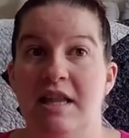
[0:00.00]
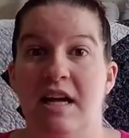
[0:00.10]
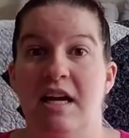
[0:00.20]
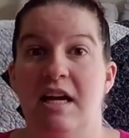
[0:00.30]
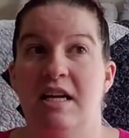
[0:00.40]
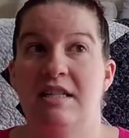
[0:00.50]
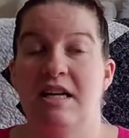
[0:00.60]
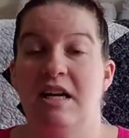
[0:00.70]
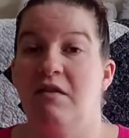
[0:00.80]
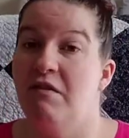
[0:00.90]
and then it's
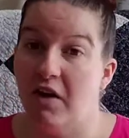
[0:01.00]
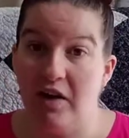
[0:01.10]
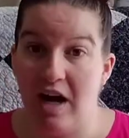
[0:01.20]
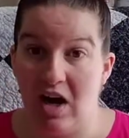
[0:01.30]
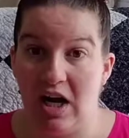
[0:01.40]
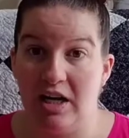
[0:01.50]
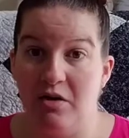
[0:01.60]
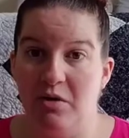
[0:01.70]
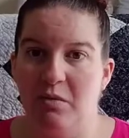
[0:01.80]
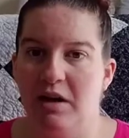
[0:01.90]
very hot
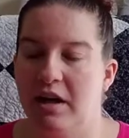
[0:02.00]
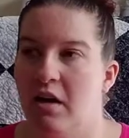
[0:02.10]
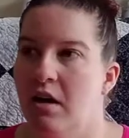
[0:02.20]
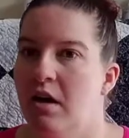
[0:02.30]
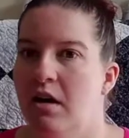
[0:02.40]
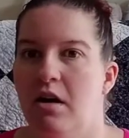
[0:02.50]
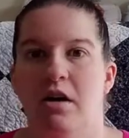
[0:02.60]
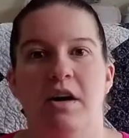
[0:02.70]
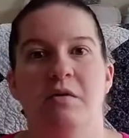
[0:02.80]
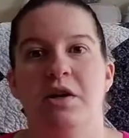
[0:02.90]
out and we're
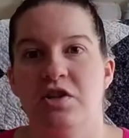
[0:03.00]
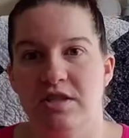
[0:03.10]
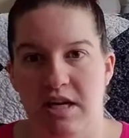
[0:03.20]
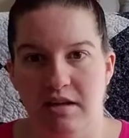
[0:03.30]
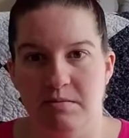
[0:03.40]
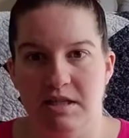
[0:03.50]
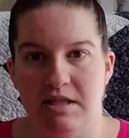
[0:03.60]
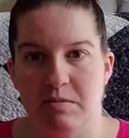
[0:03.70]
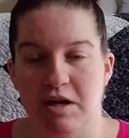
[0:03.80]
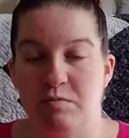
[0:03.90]
oh, if we could just take them to the
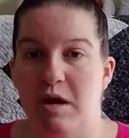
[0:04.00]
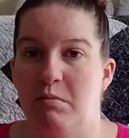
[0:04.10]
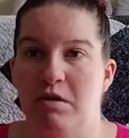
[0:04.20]
splash pad.